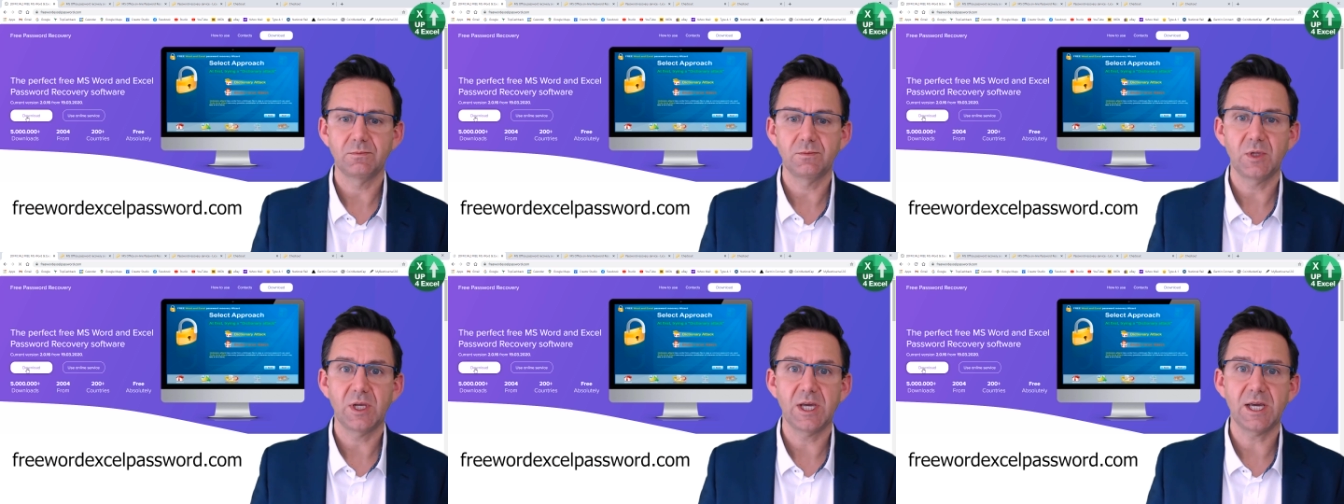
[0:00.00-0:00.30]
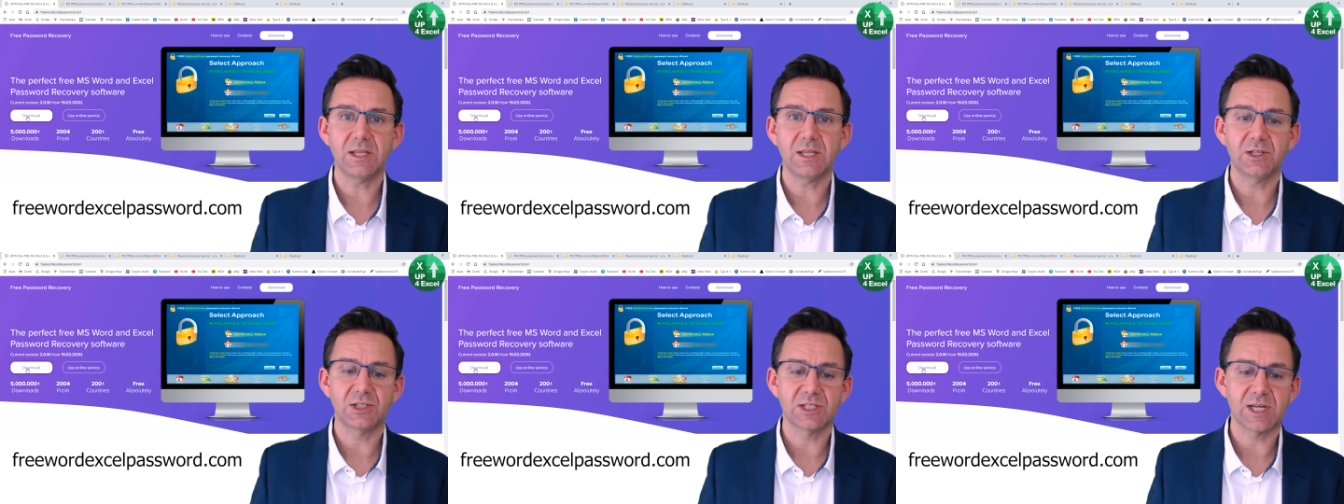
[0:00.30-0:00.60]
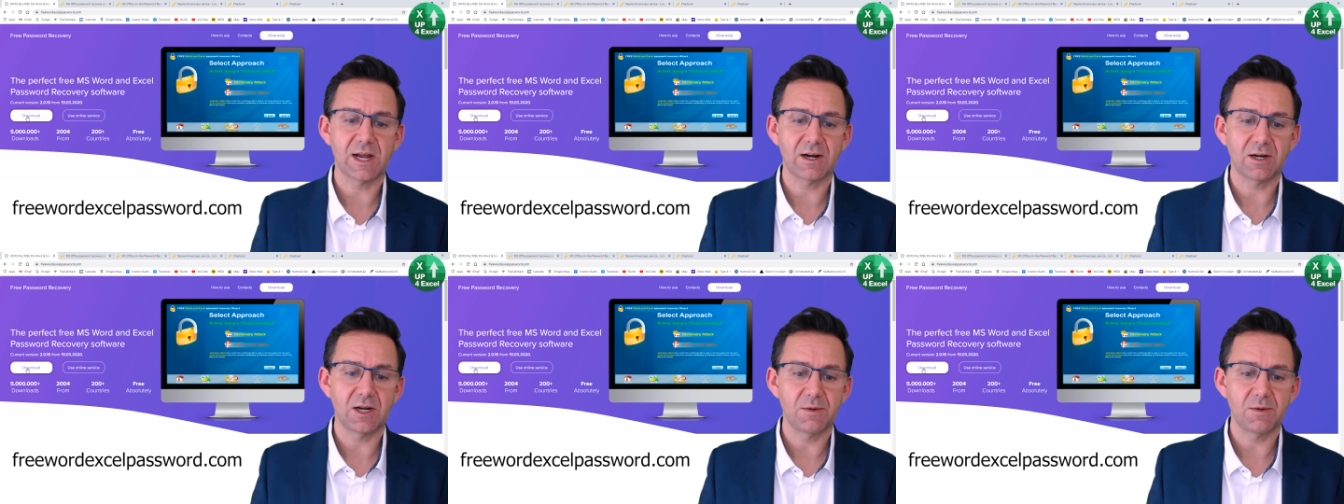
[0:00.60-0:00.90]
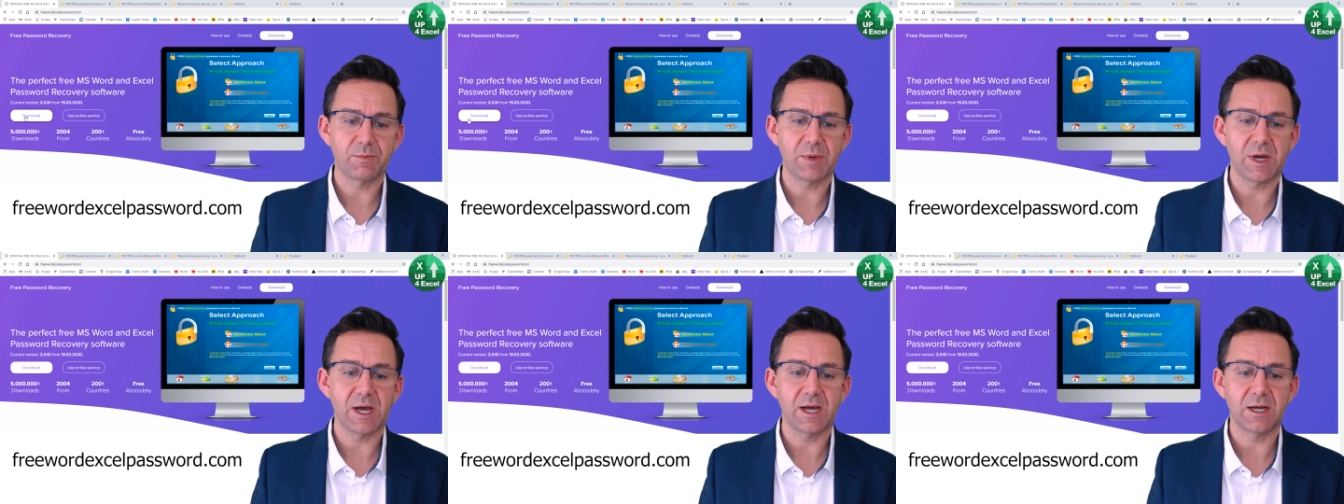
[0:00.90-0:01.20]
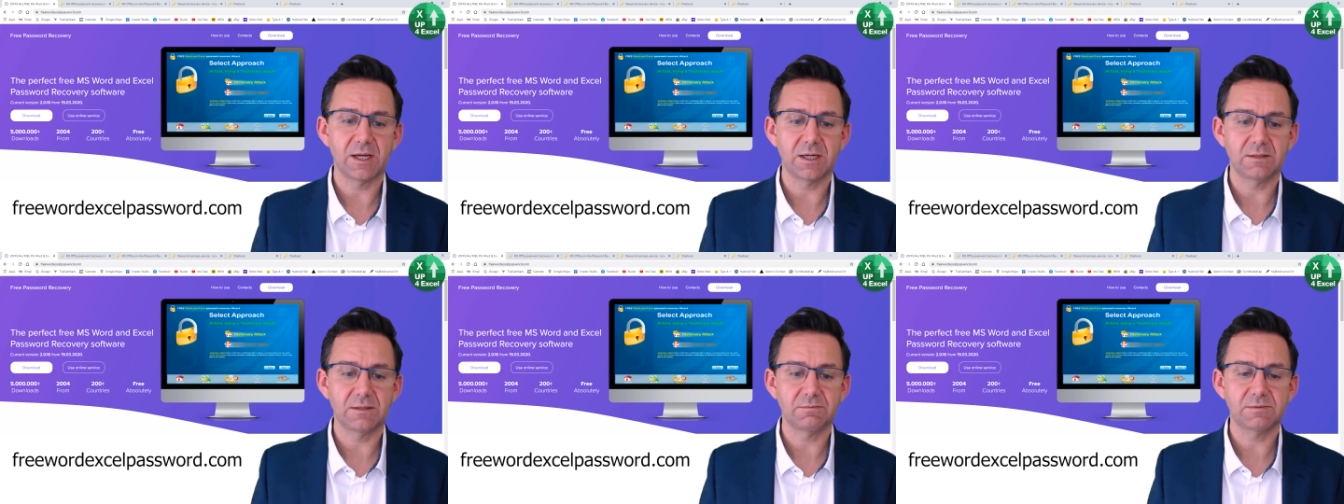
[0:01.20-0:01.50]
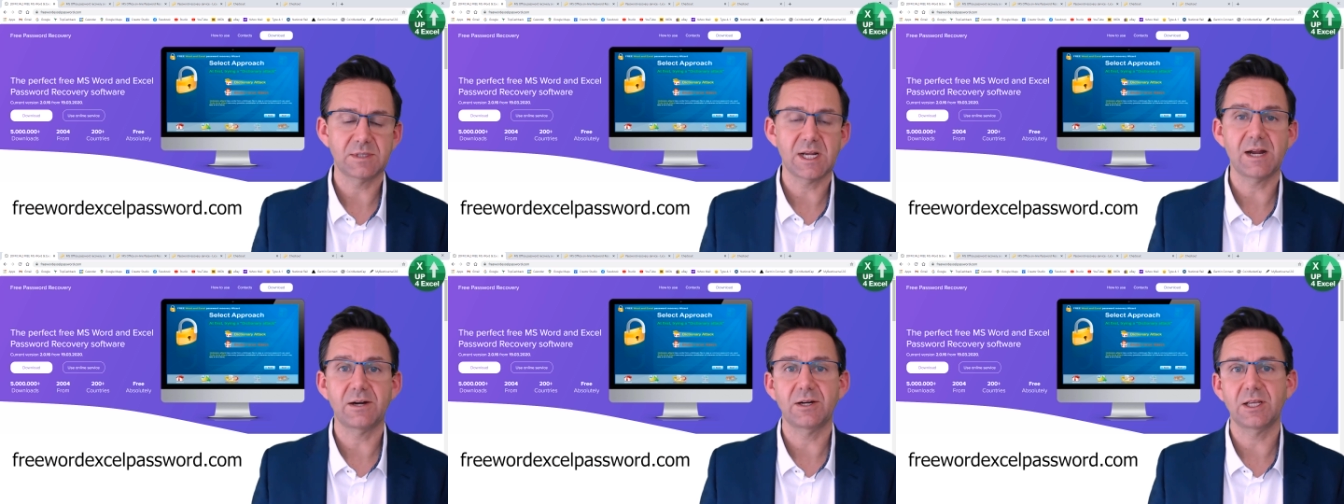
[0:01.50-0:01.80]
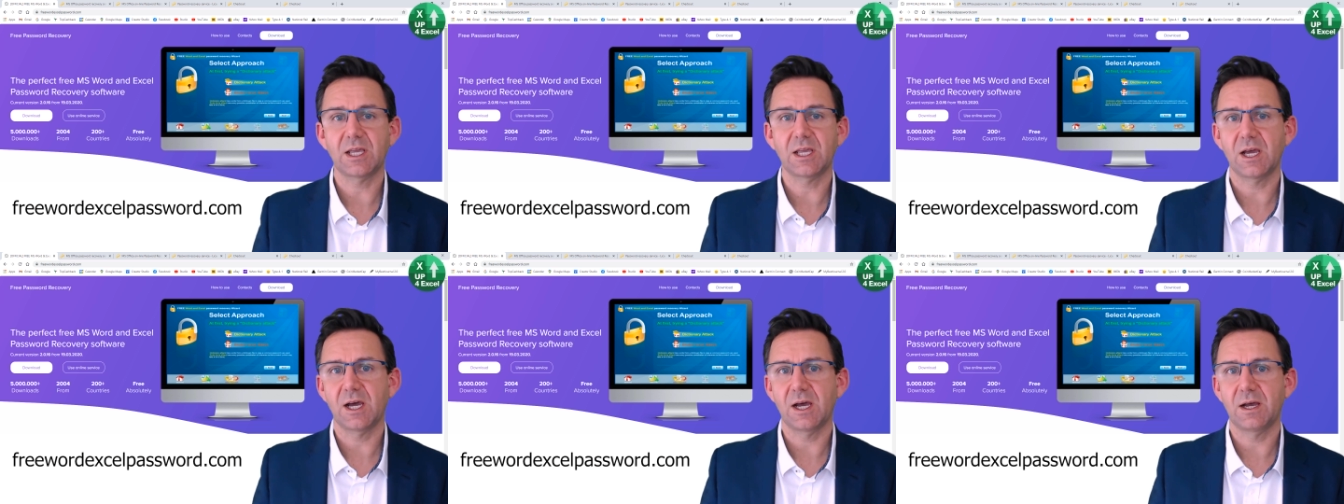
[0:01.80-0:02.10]
You hit the download button, down
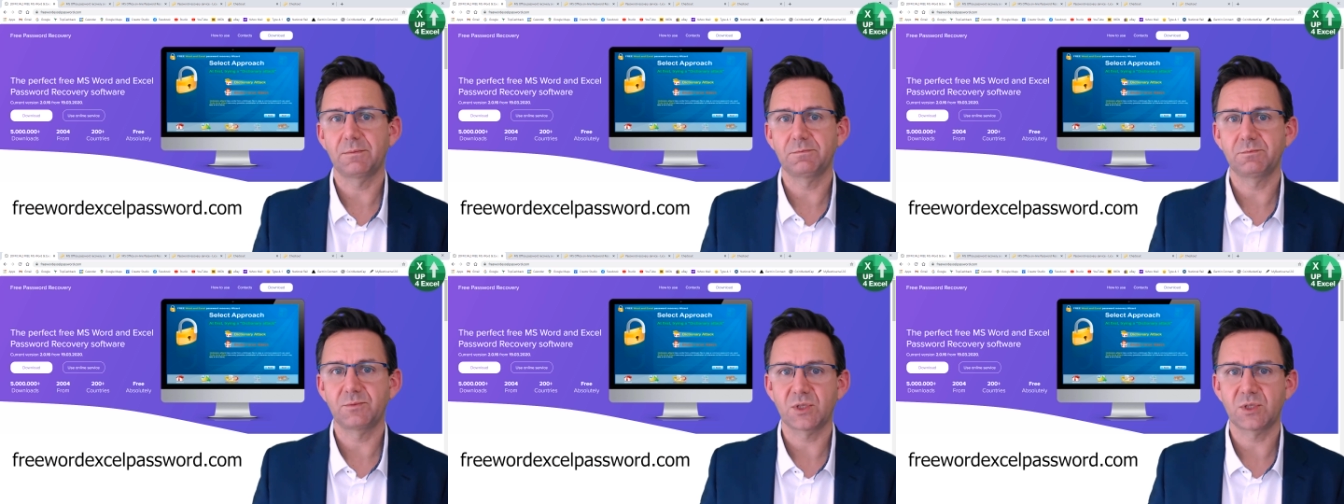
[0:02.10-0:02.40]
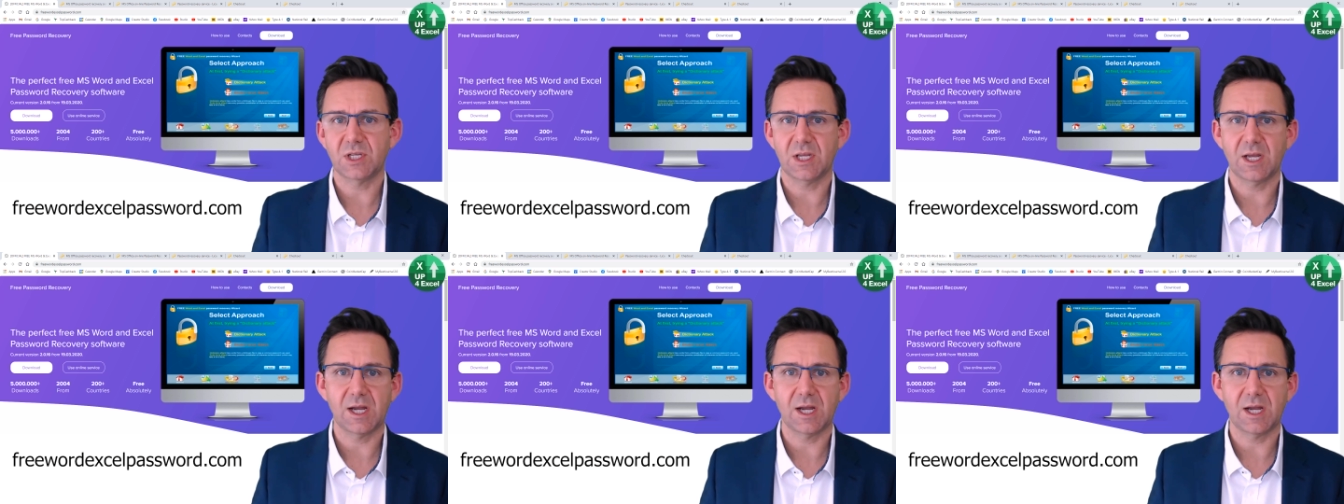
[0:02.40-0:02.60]
it comes,